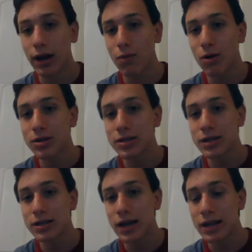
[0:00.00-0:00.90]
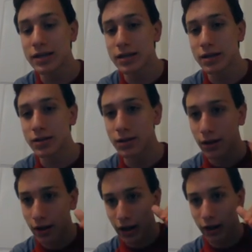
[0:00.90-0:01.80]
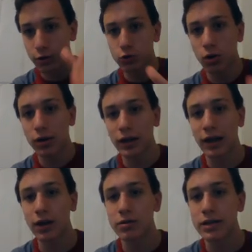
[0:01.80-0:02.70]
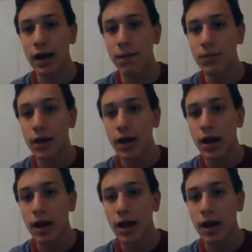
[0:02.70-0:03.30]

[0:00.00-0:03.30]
Okay, once this hits this kind of trough, it kind of goes down,